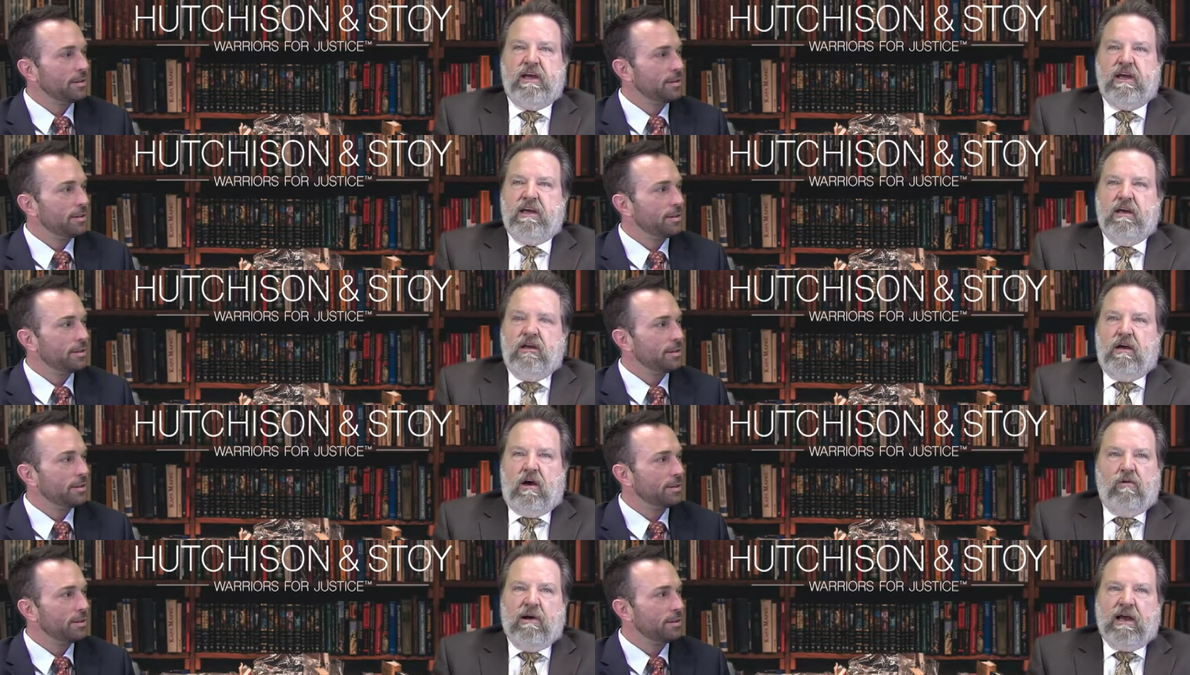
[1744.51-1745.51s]
Speaker 1: think,
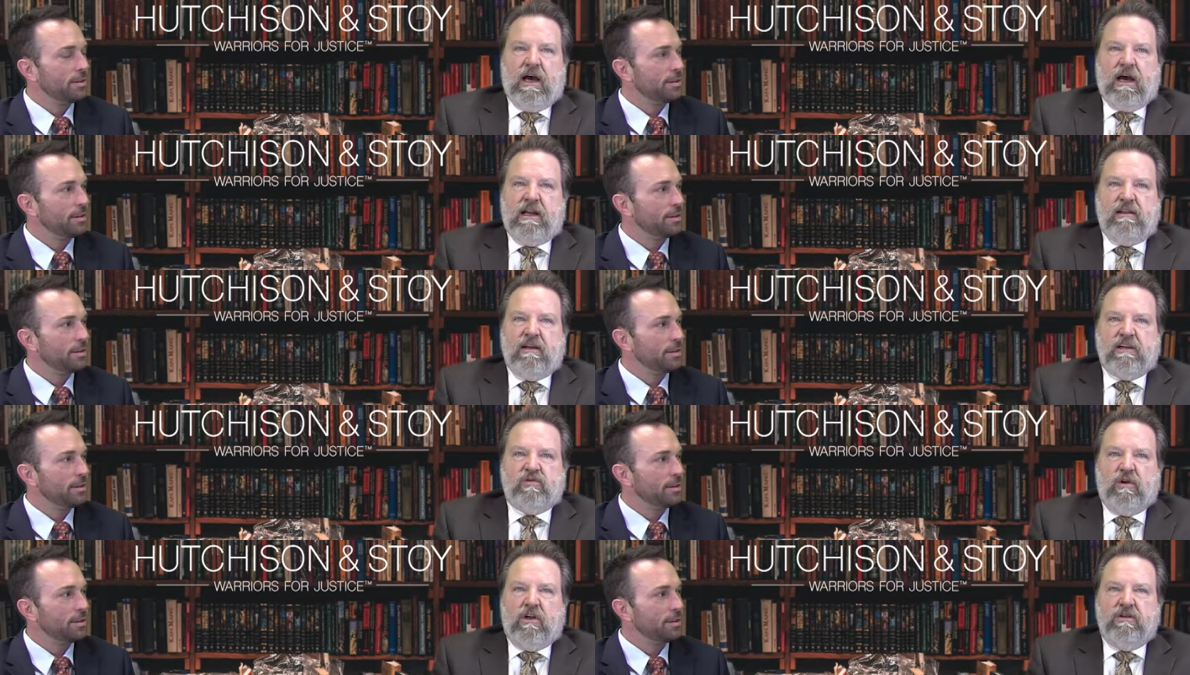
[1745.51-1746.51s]
oh my God, he thinks
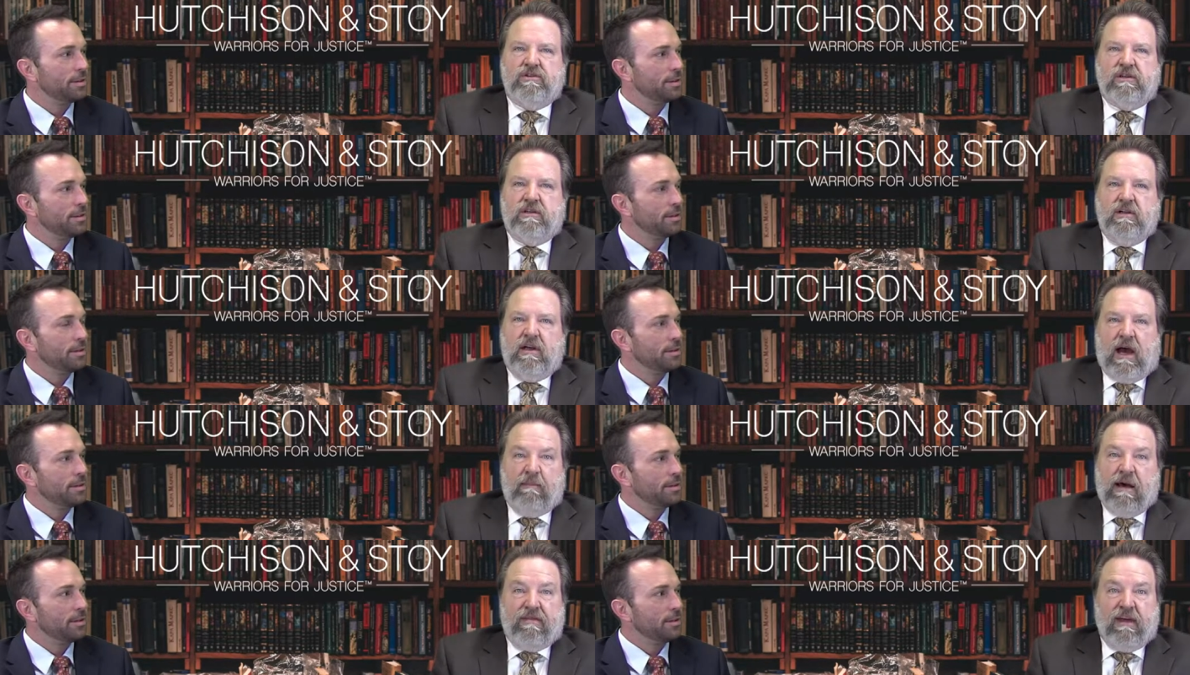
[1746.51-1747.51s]
we're losing. I
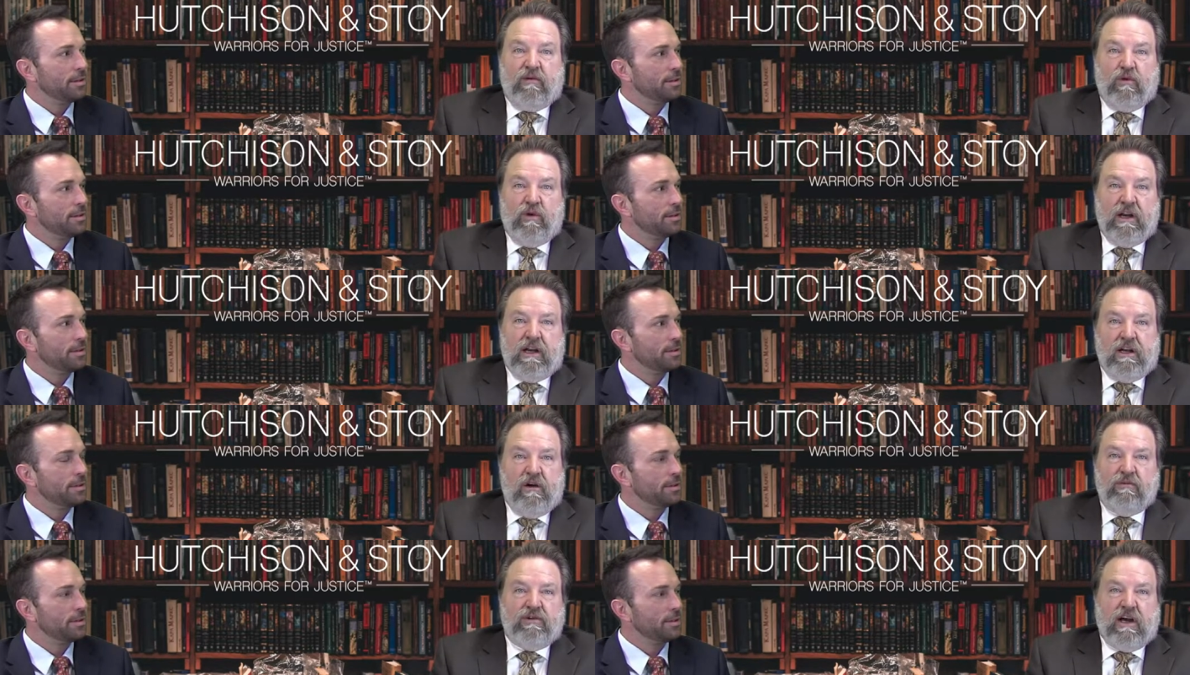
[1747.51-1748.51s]
might think we're winning.
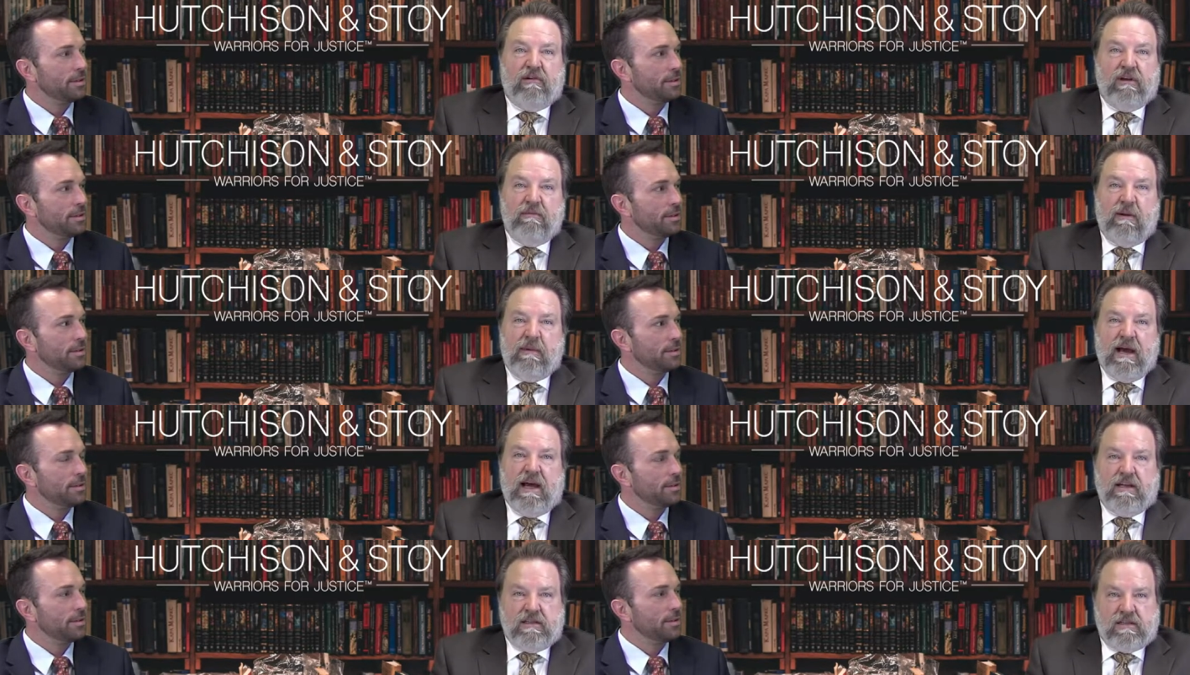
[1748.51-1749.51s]
Don't try to read my
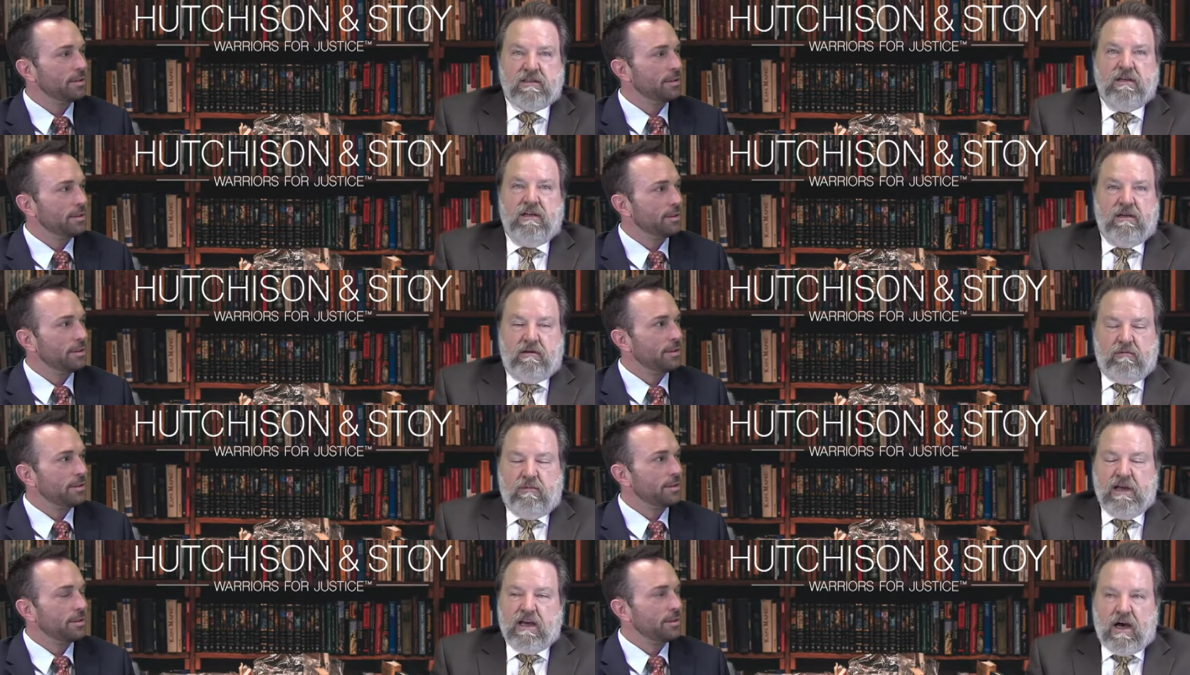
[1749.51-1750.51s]
mind. Just
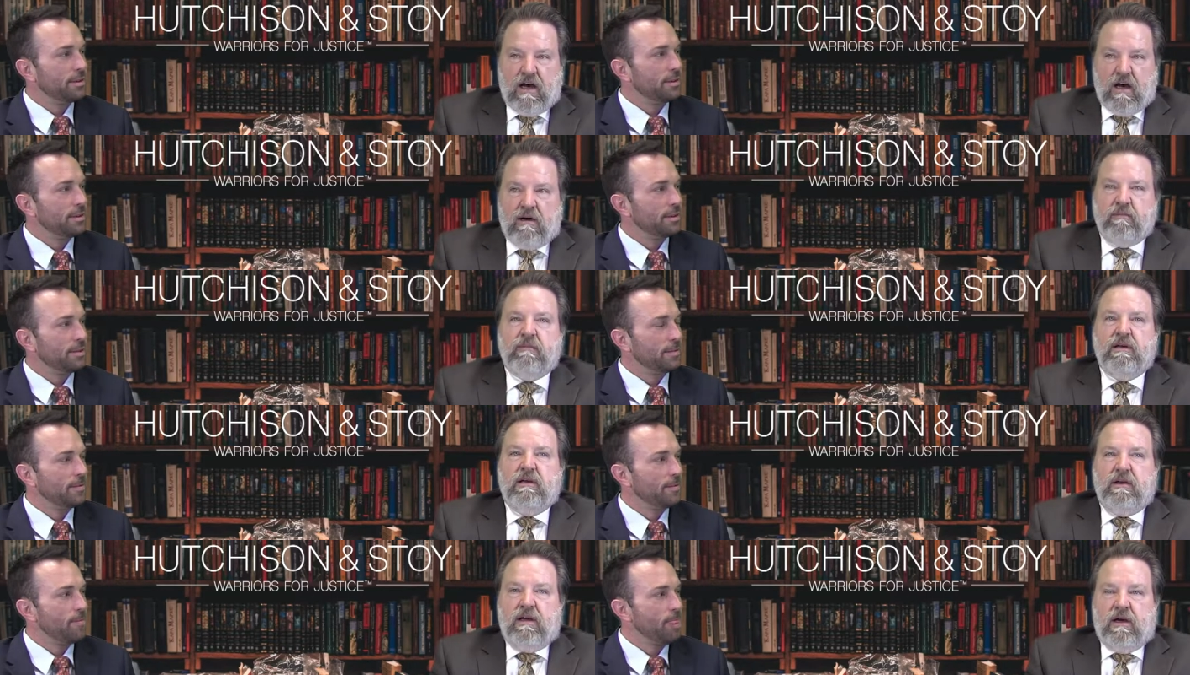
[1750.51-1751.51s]
Speaker 2: be calm.
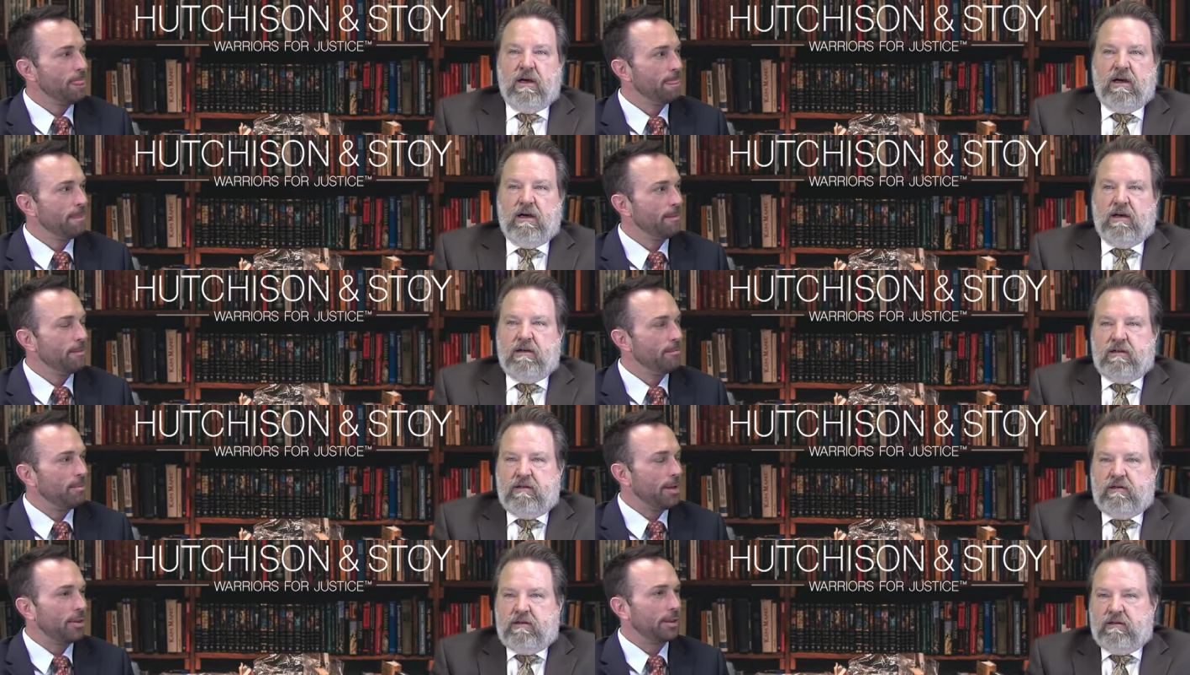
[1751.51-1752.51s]
Uh,
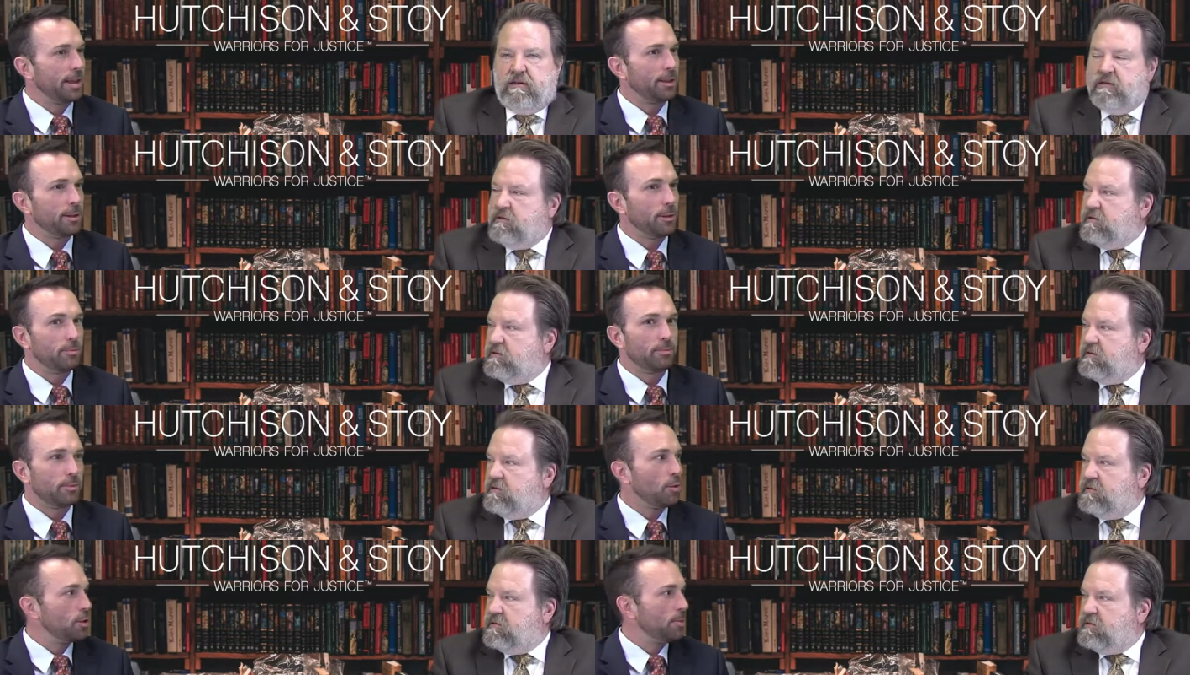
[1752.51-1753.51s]
might think that little
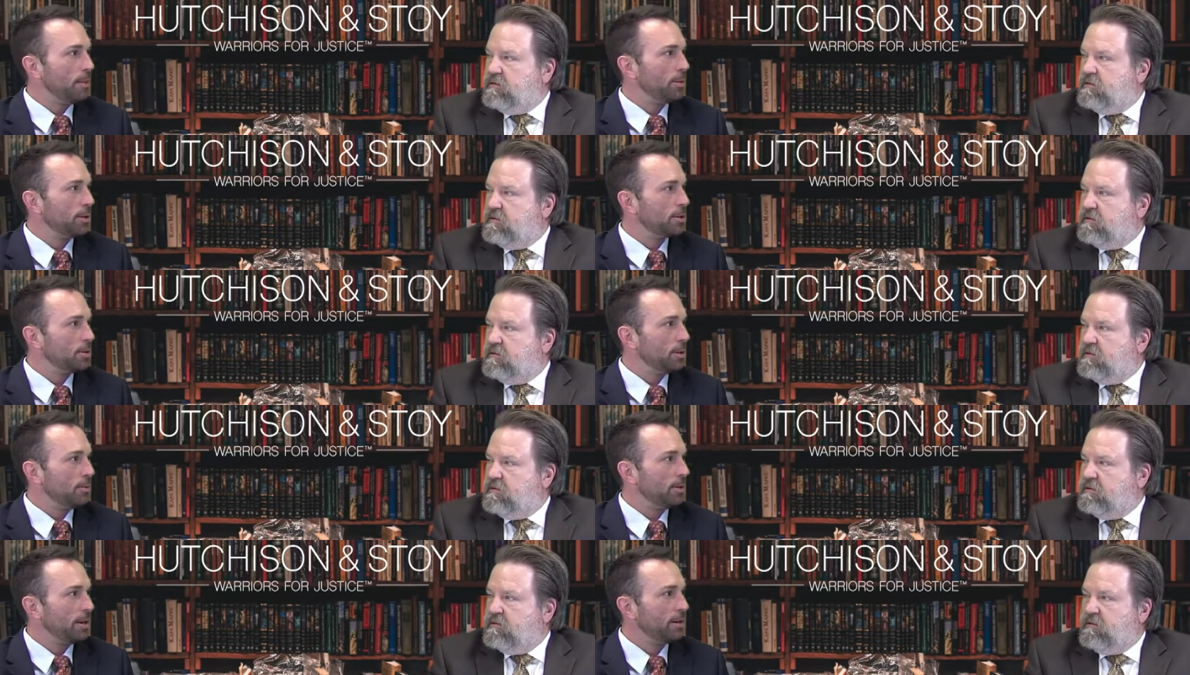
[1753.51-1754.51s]
orange paper looks cool
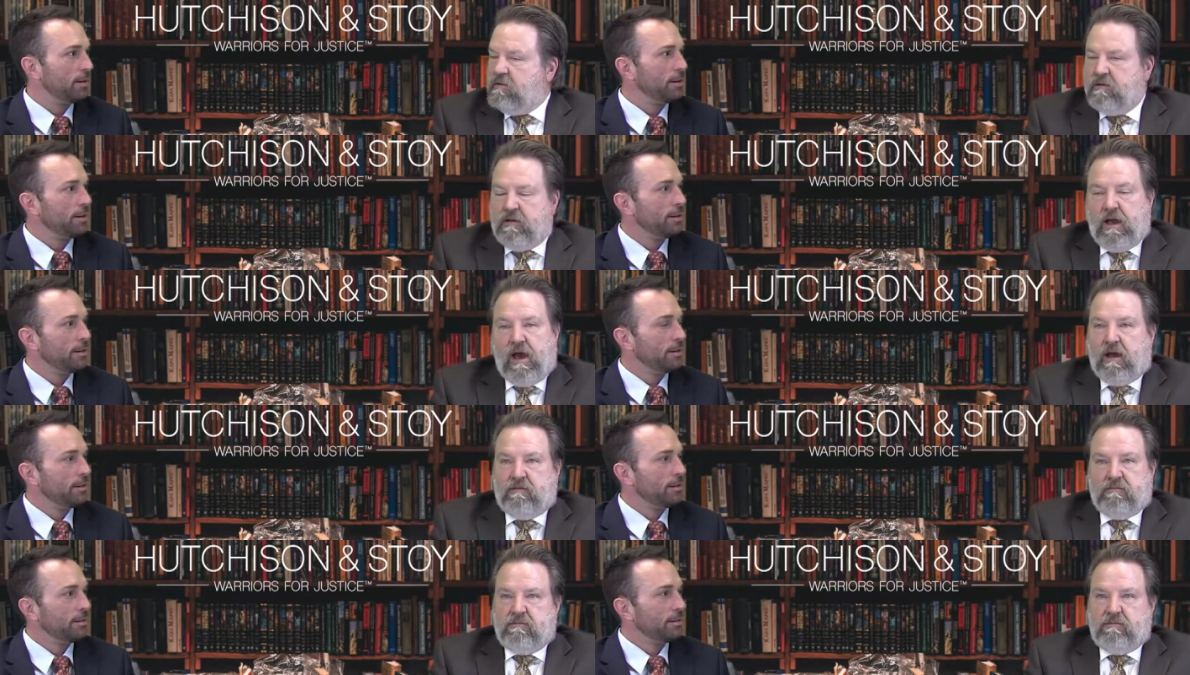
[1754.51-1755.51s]
up there.
Speaker 1: Yeah,
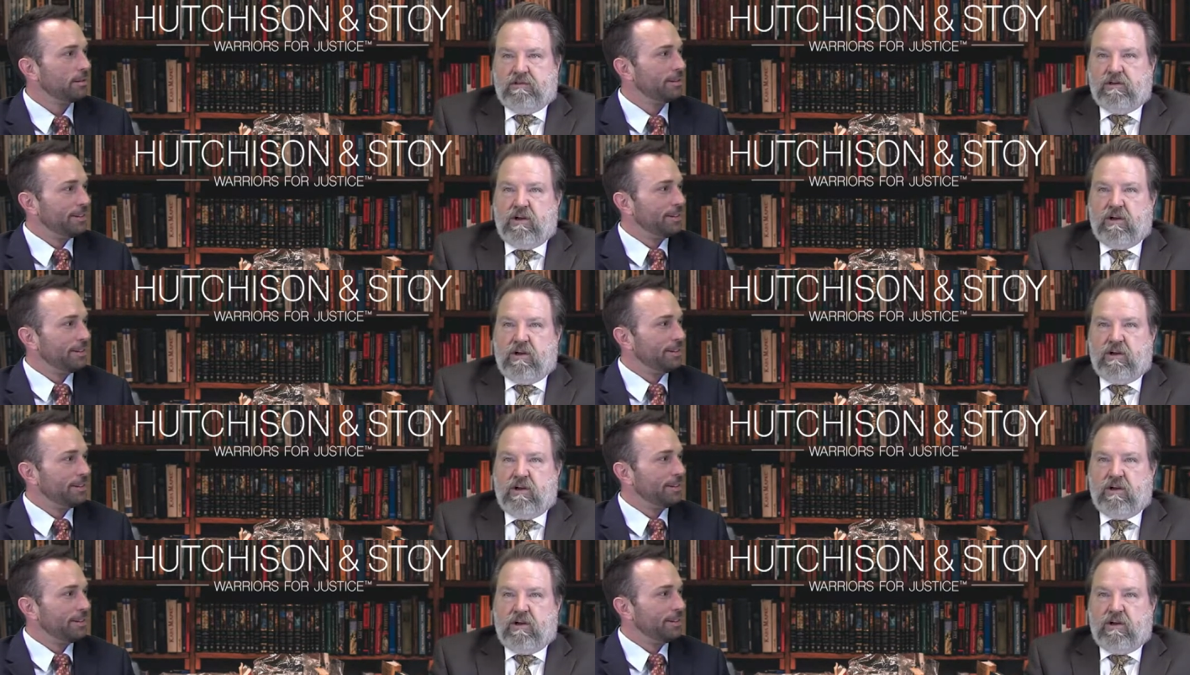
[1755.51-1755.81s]
so